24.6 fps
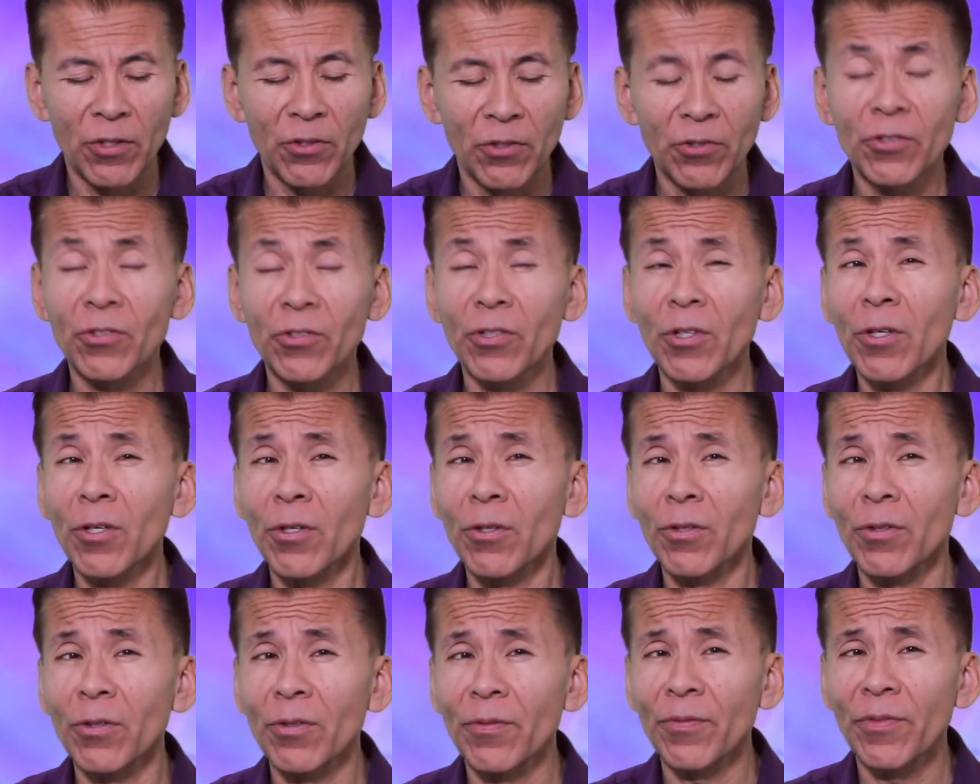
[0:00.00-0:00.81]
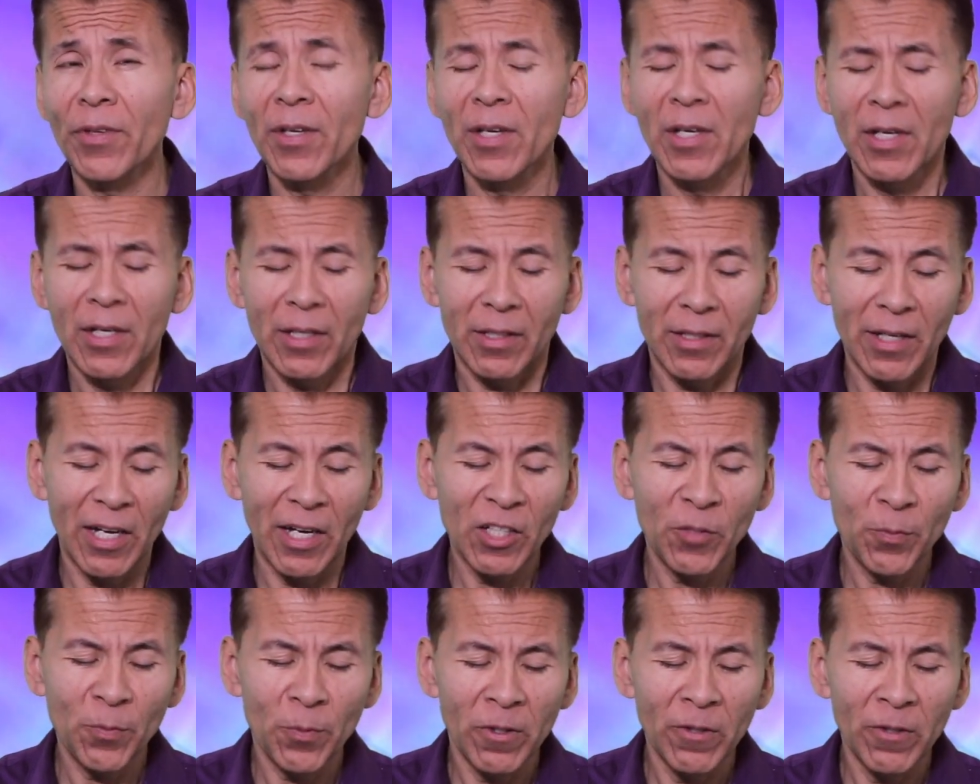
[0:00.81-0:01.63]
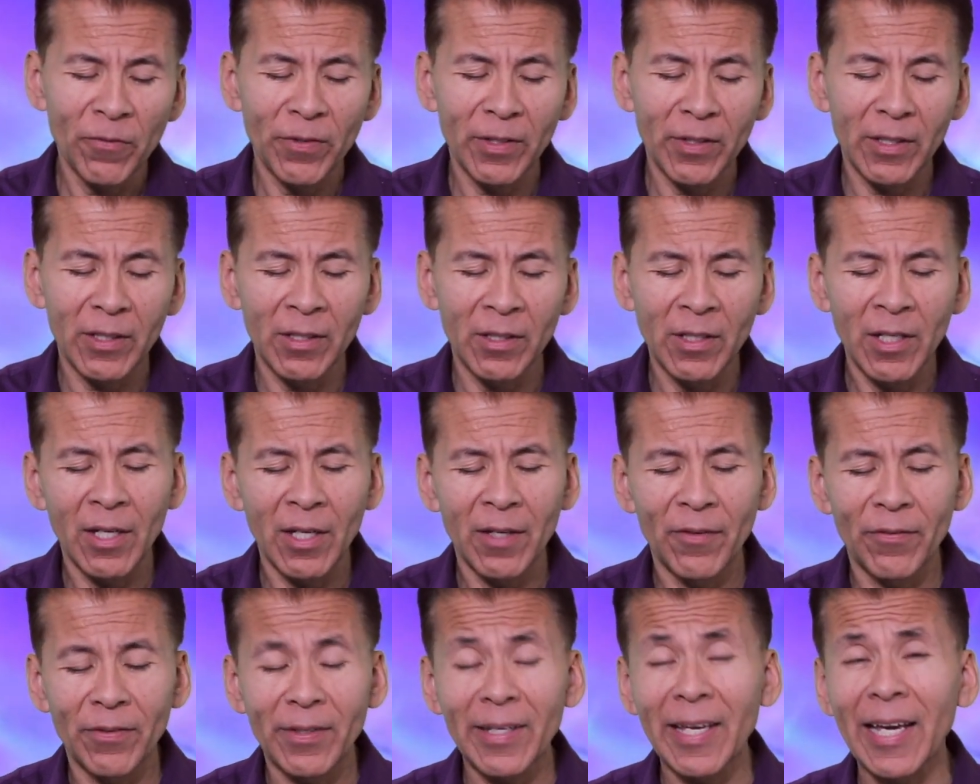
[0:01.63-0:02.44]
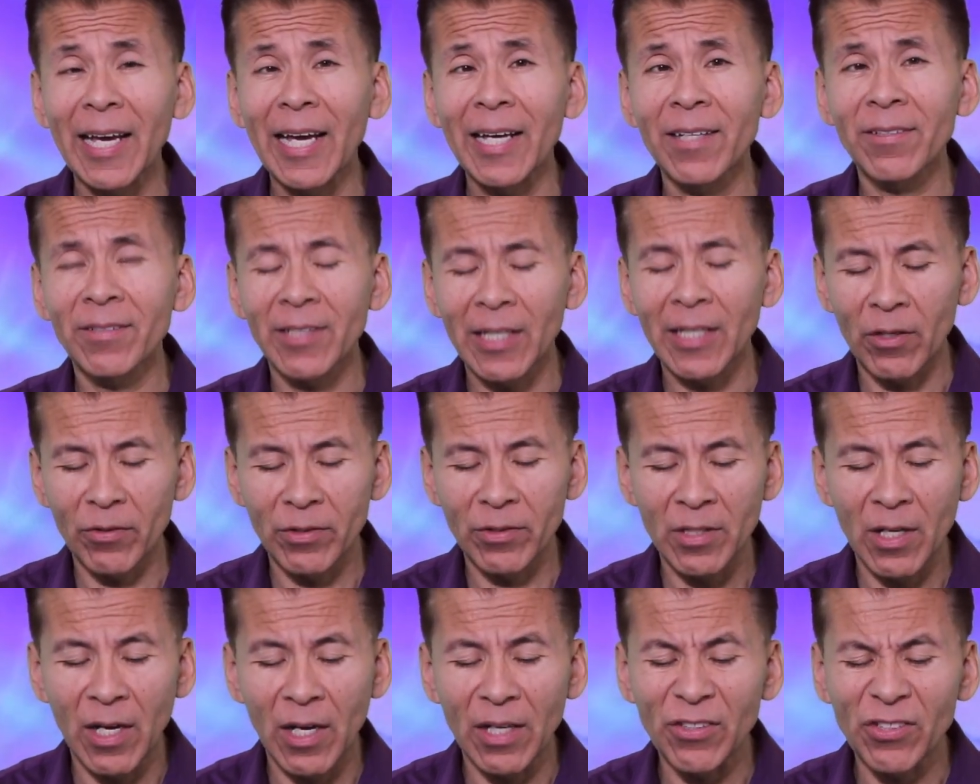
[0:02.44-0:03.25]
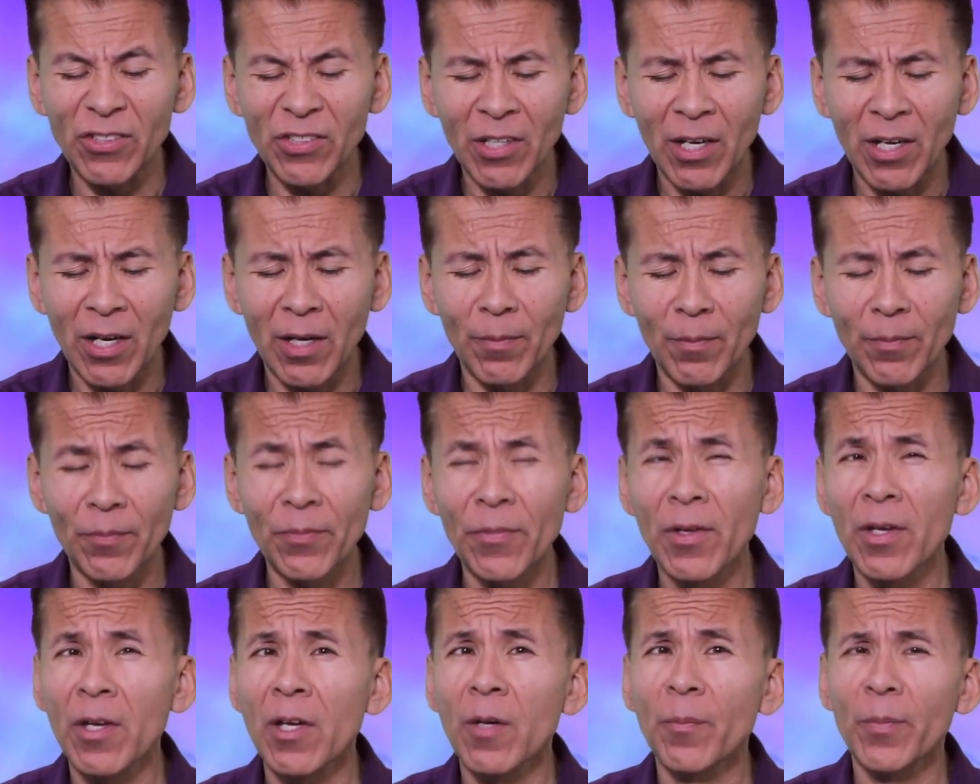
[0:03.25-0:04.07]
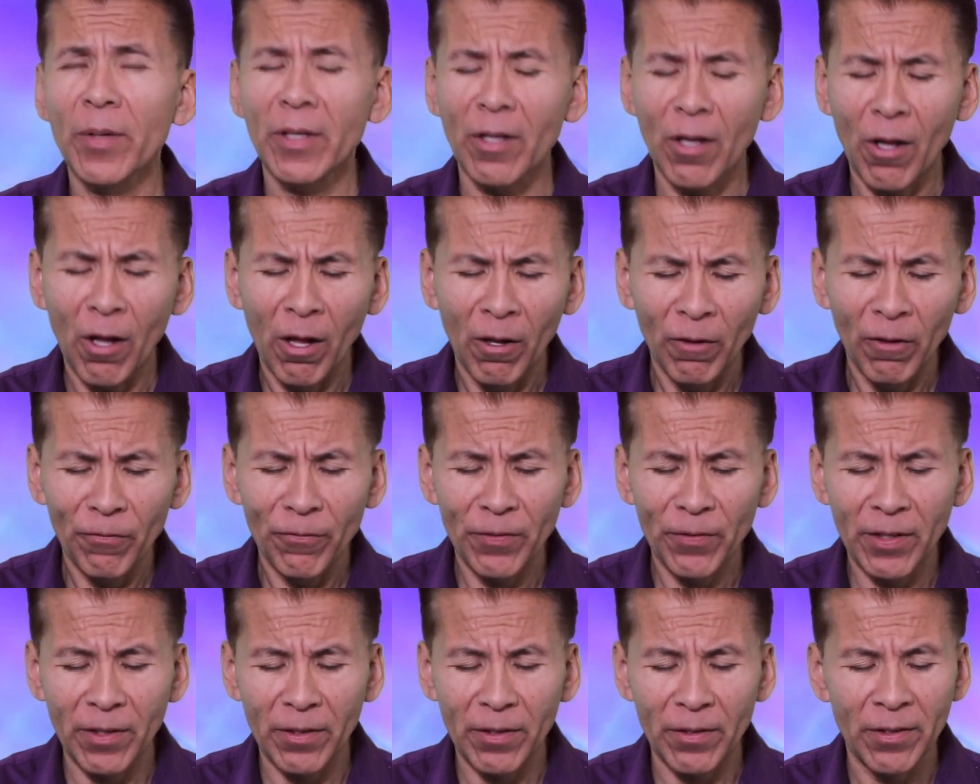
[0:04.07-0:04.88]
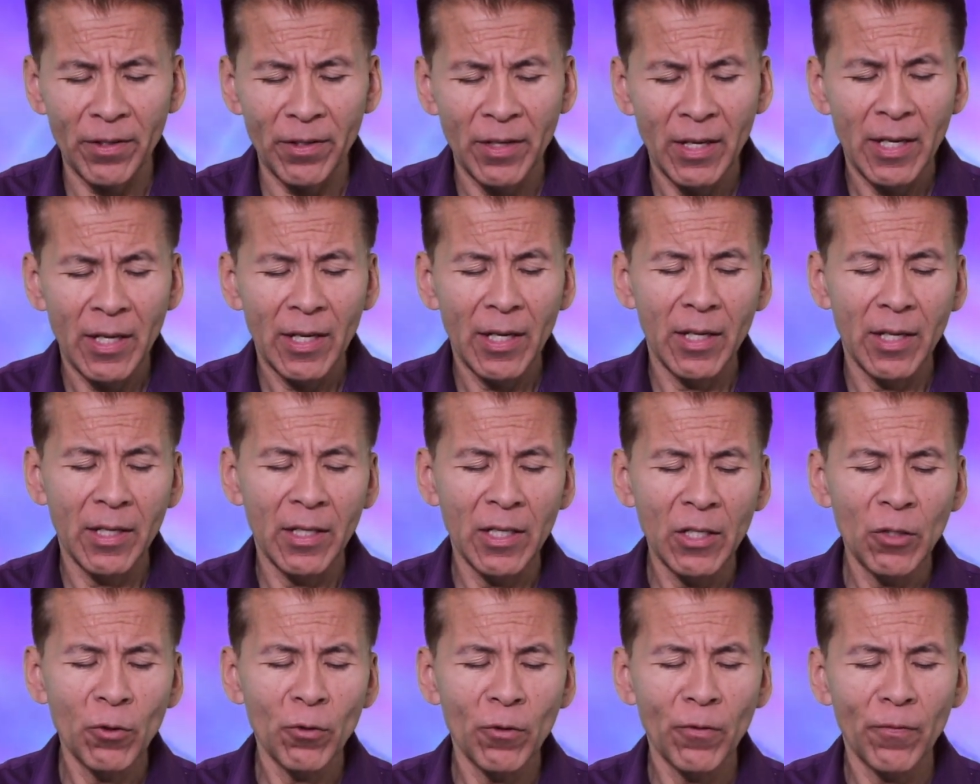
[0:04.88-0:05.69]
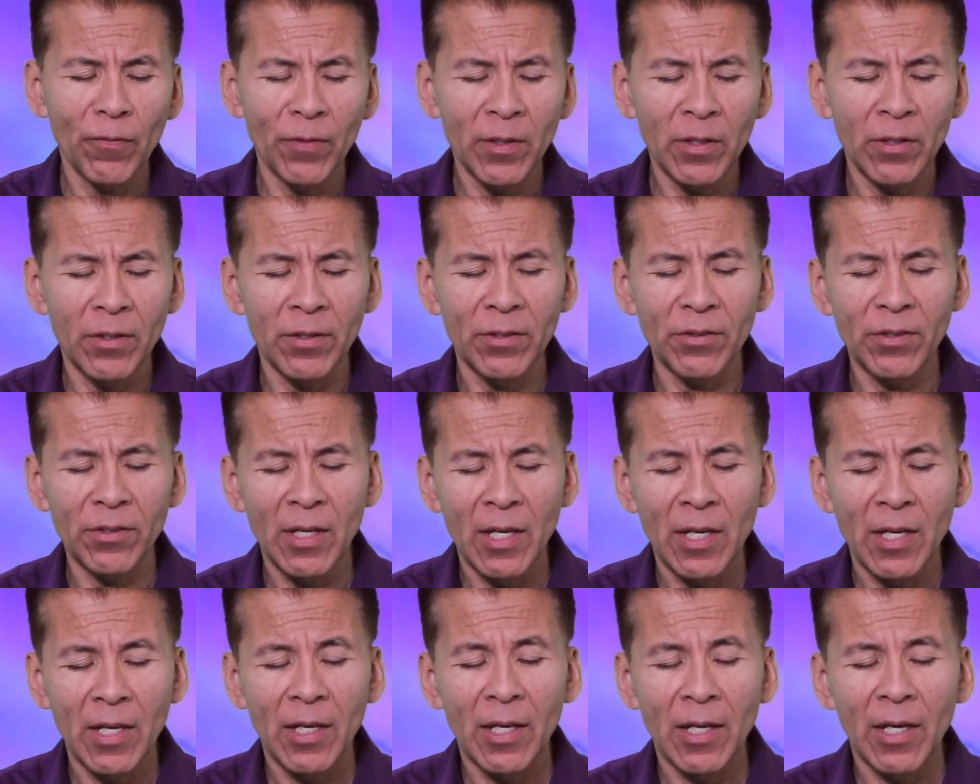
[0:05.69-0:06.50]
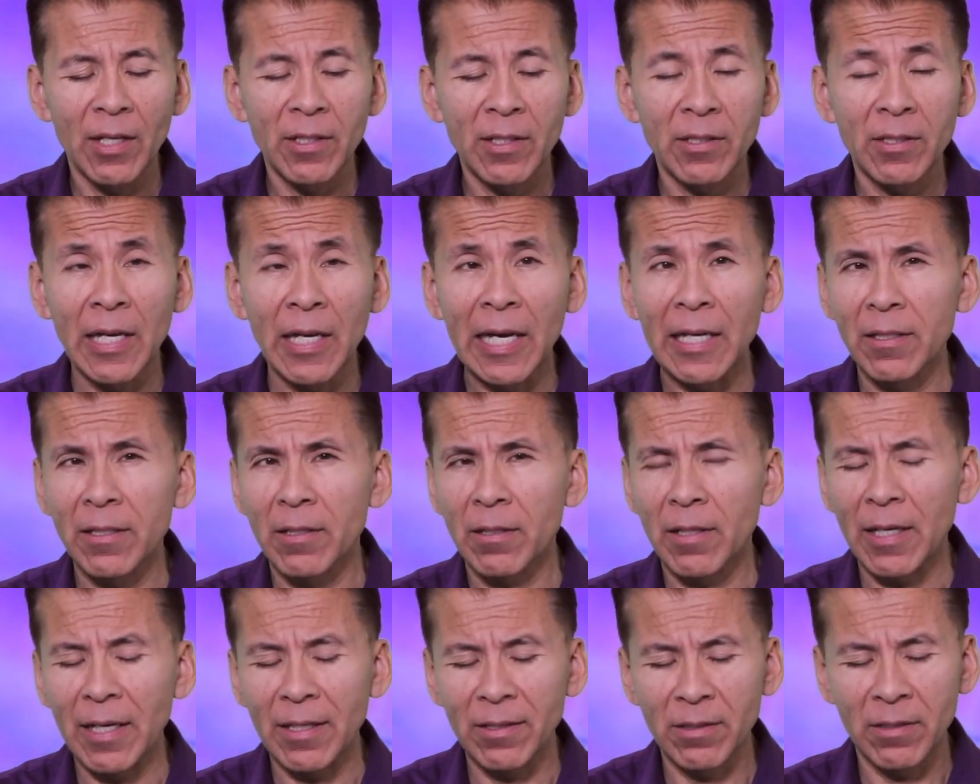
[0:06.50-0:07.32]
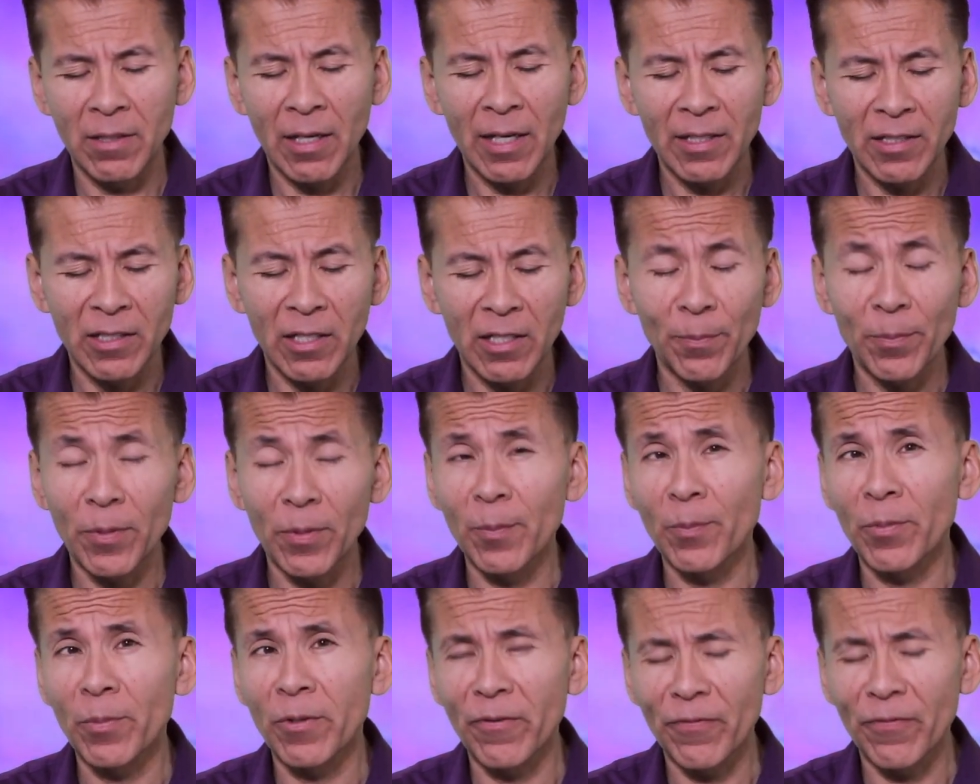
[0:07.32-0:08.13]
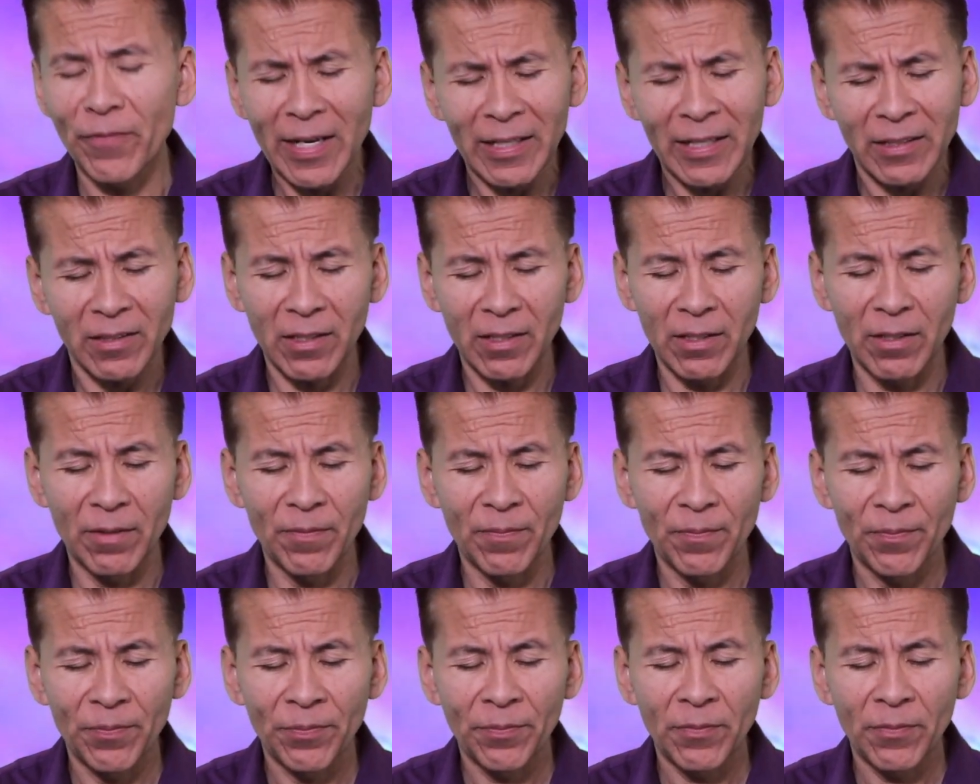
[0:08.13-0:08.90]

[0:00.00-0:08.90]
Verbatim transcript: So God's perfect love casts out not some, but all fear, and he who fears has, had, has not yet been perfected.